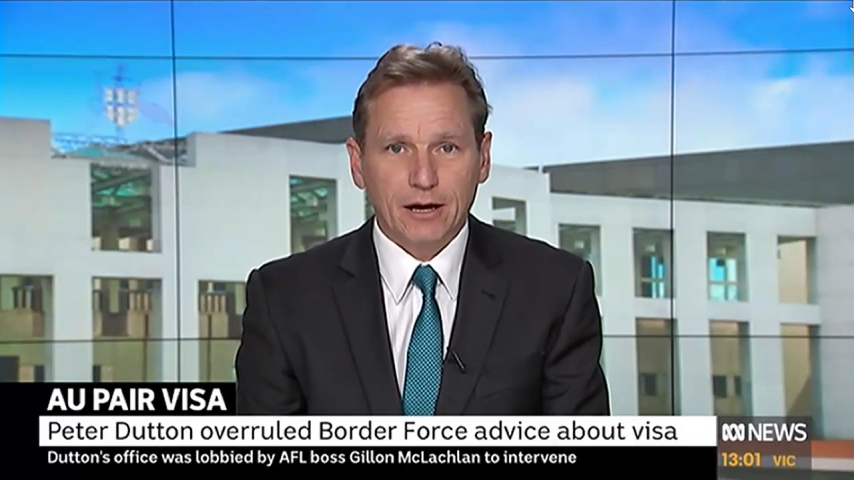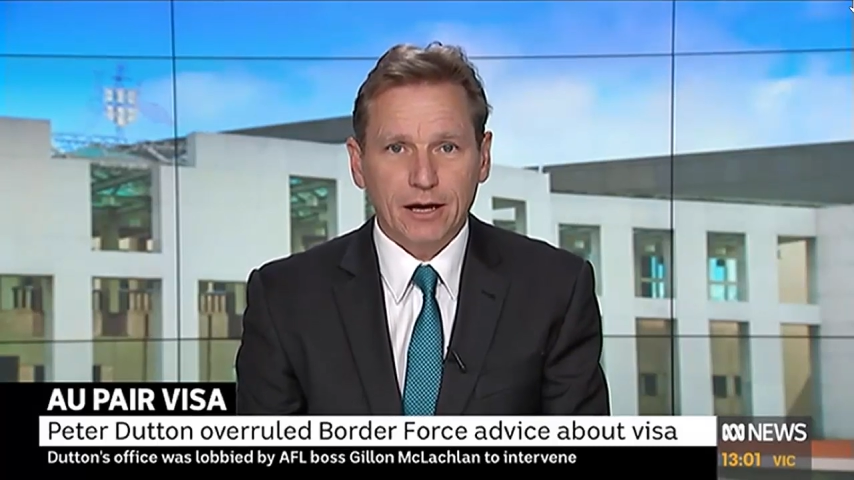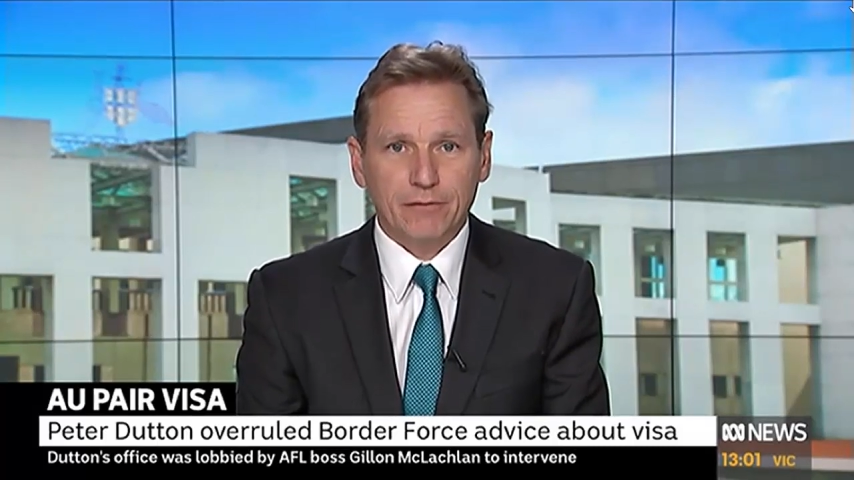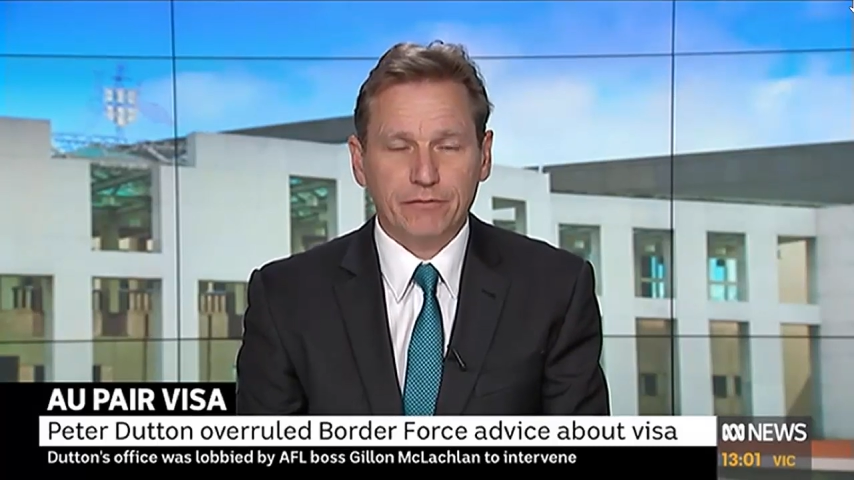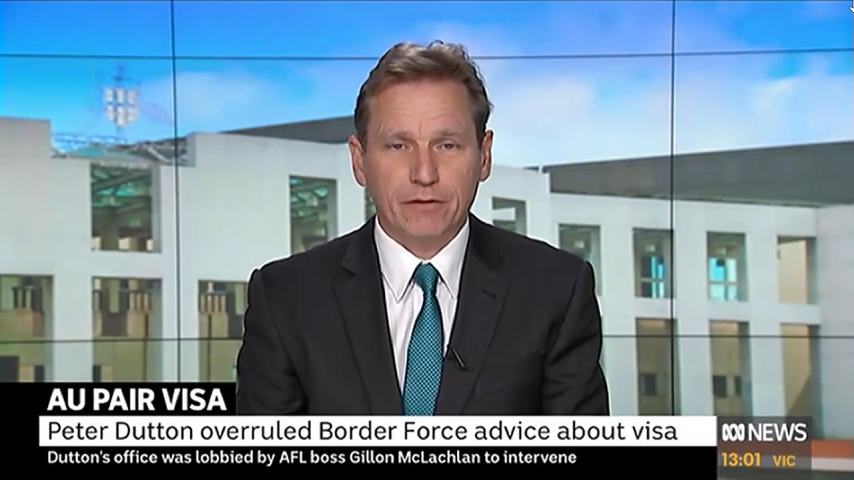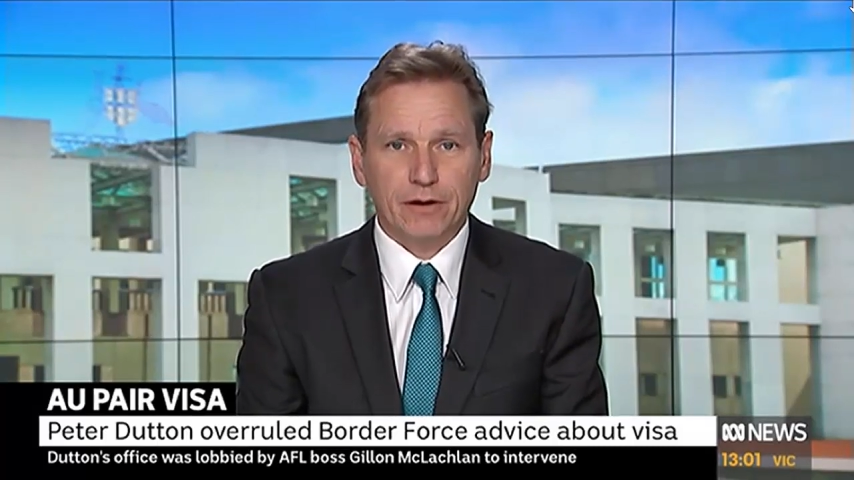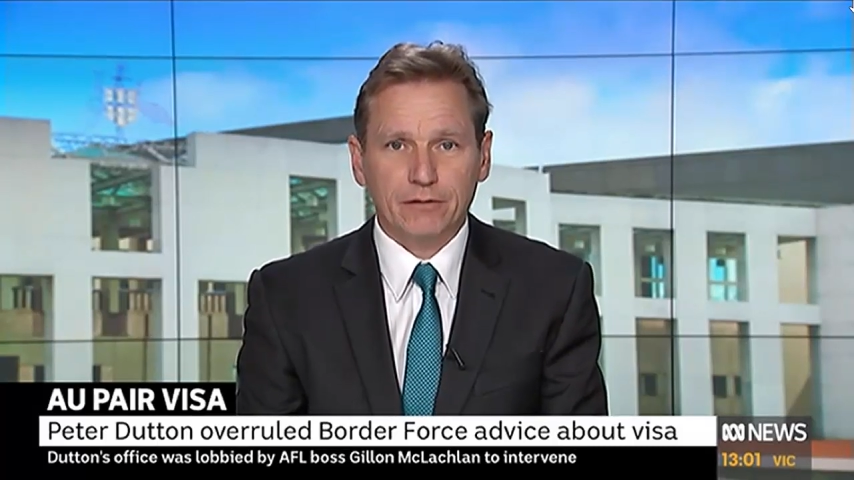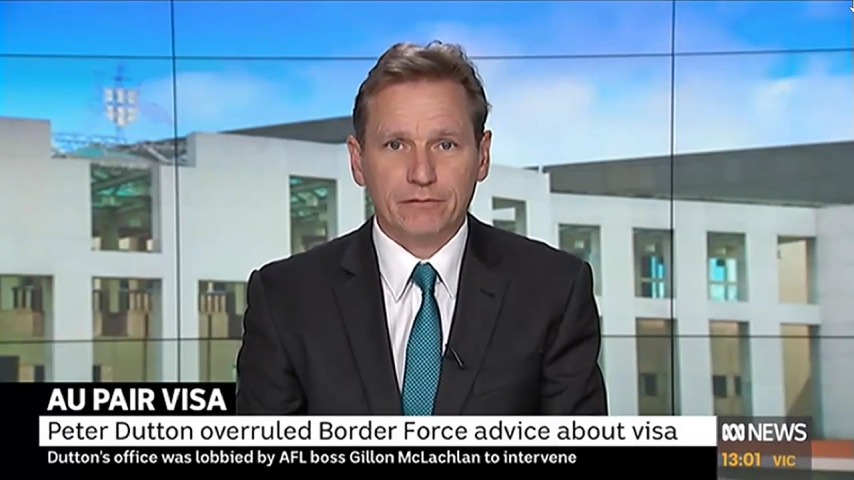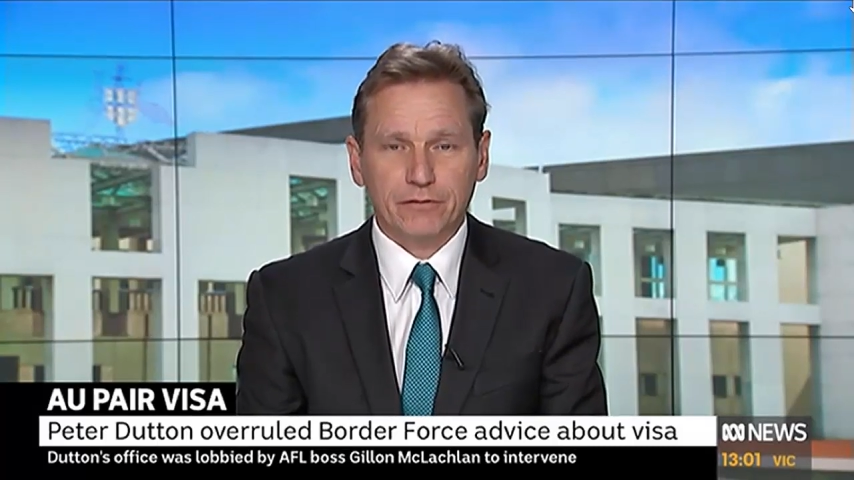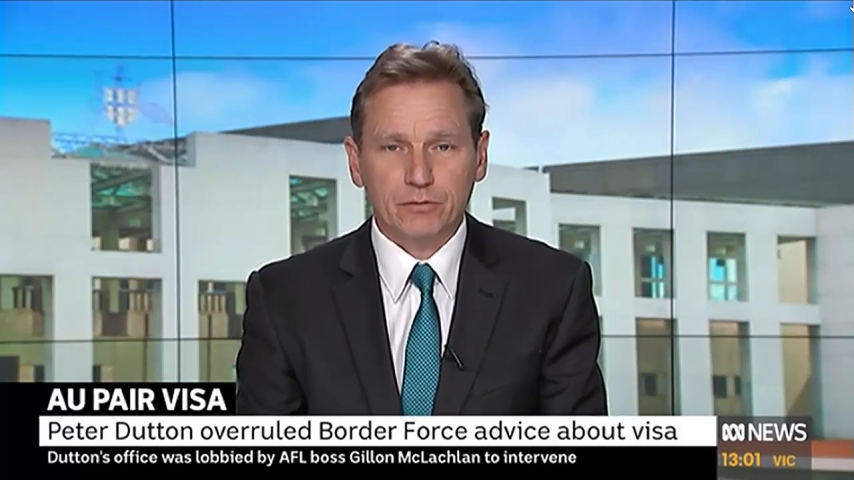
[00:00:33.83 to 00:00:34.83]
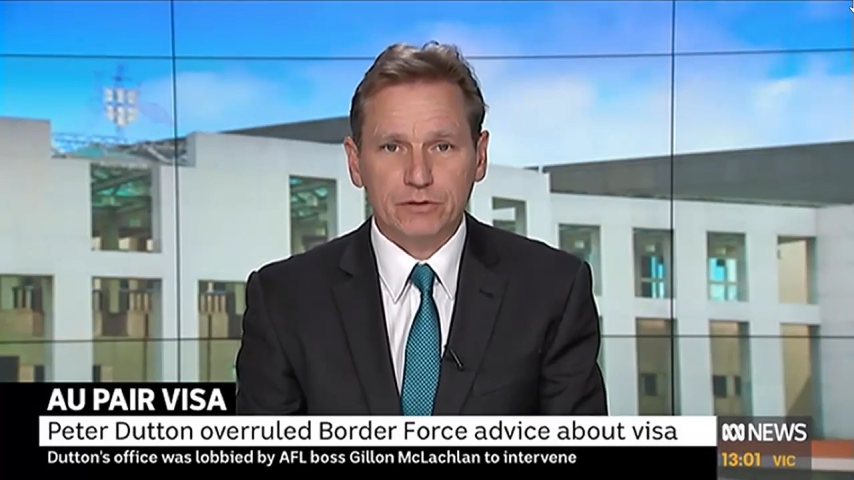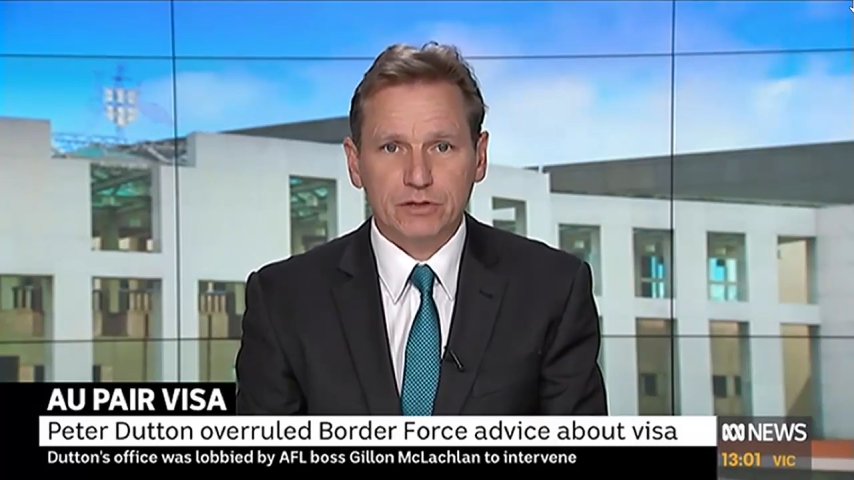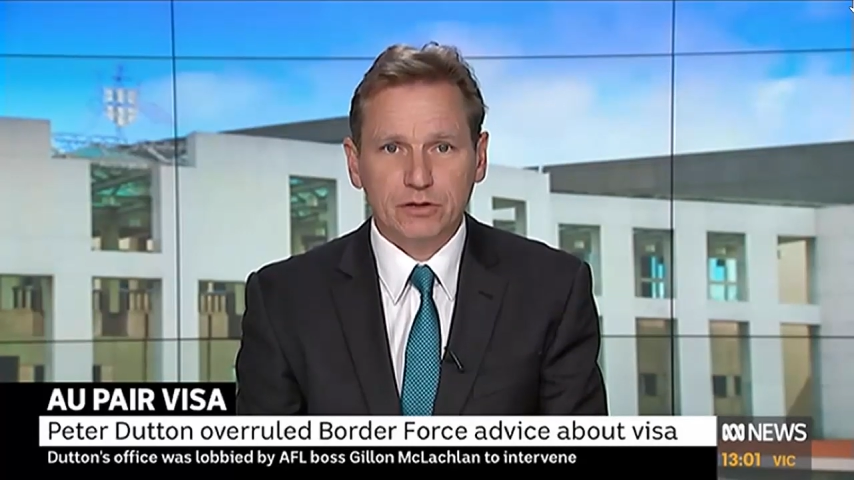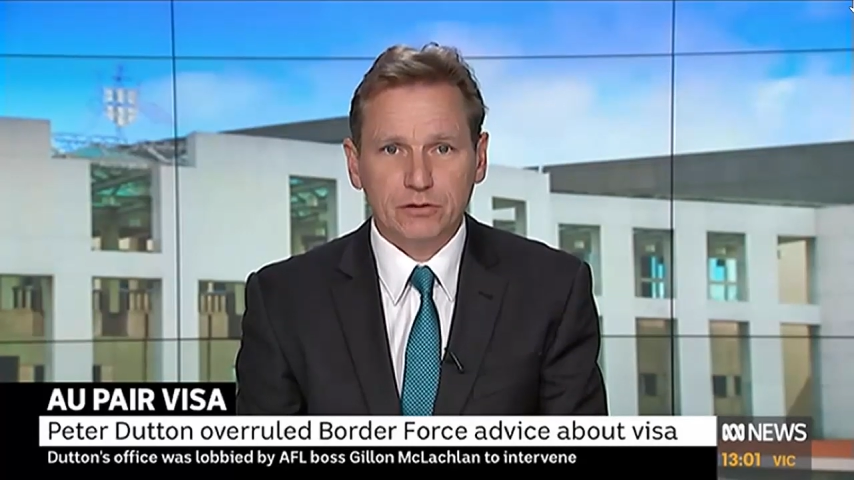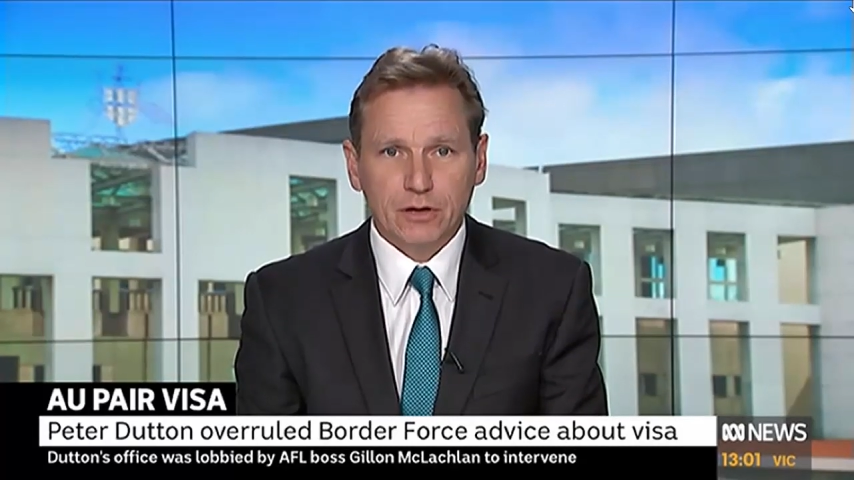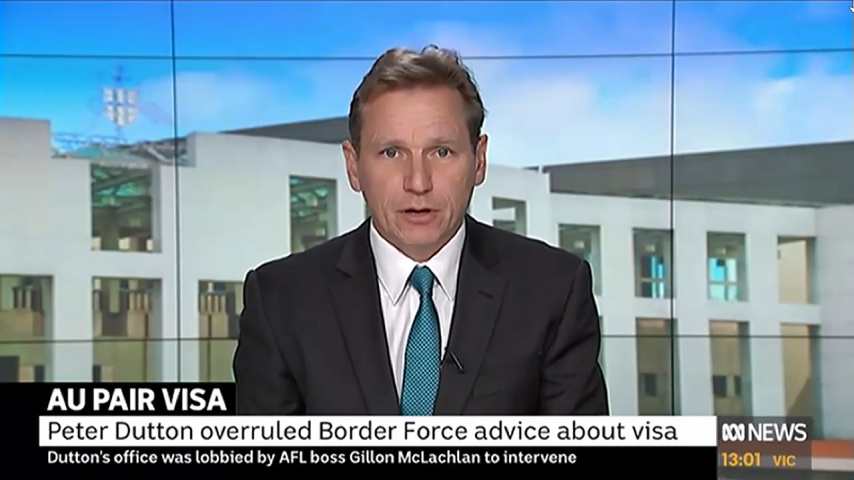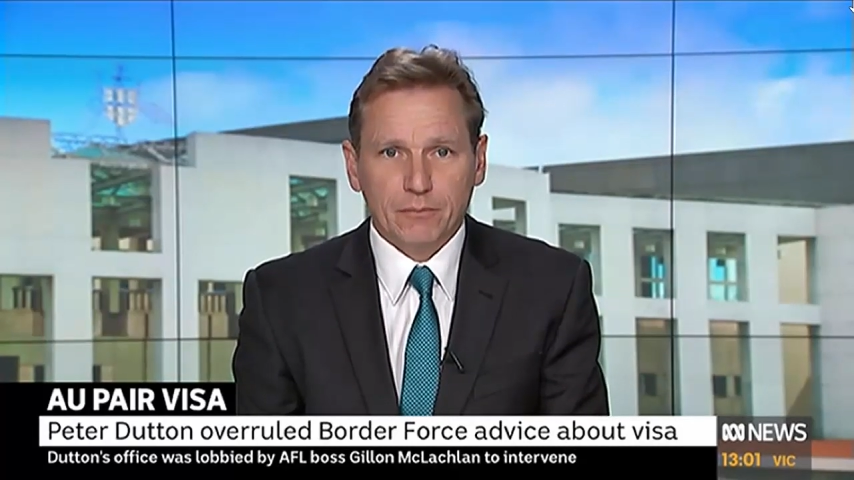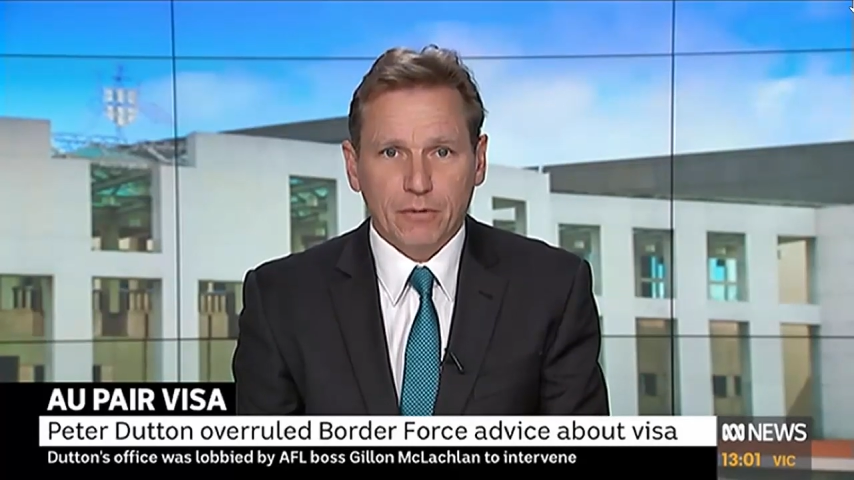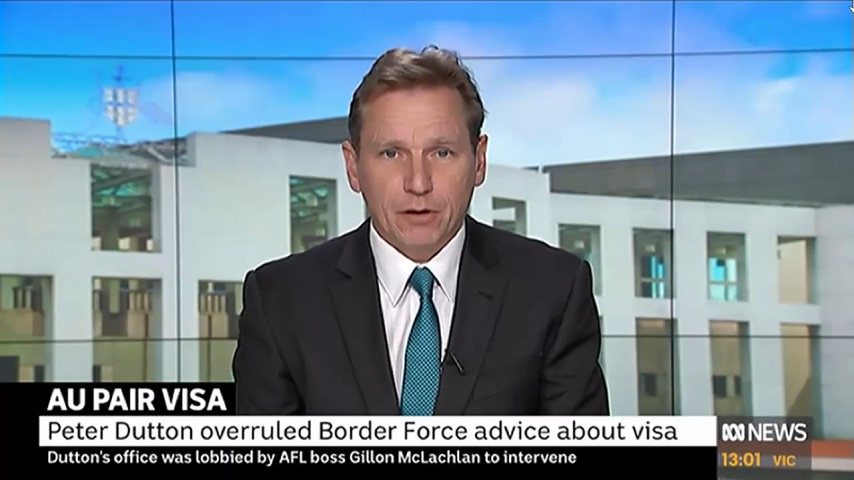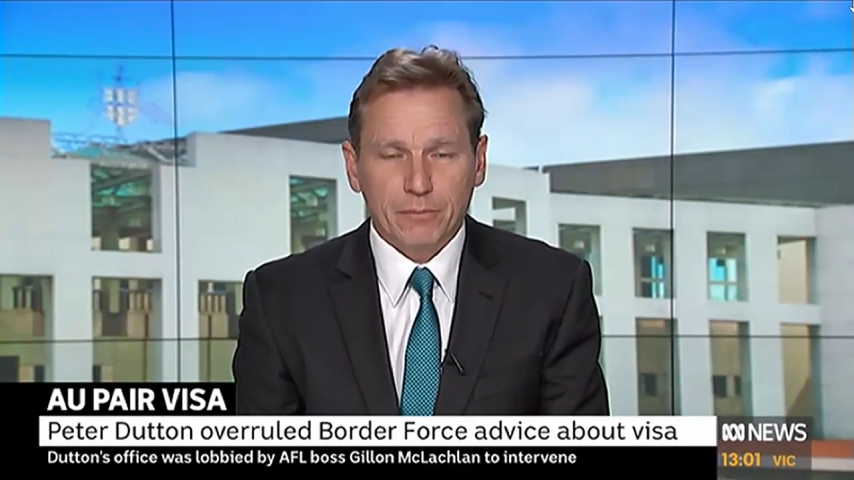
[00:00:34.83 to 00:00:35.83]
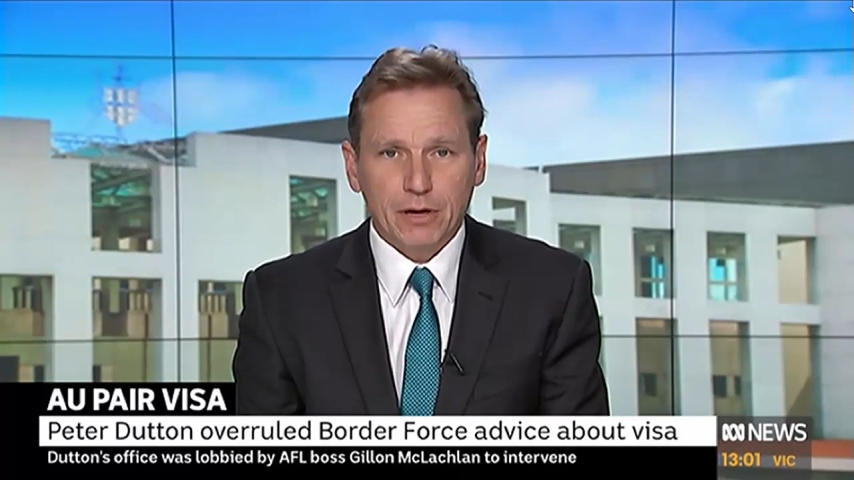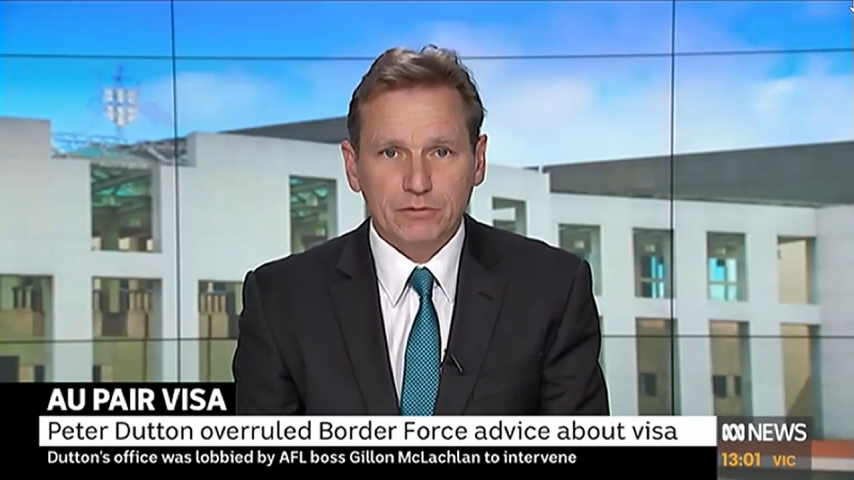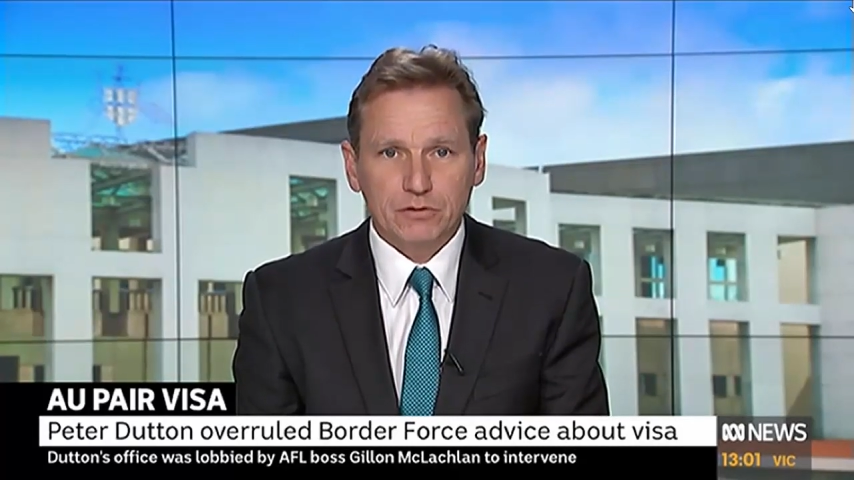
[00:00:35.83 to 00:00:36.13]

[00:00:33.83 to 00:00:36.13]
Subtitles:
if viewers might be able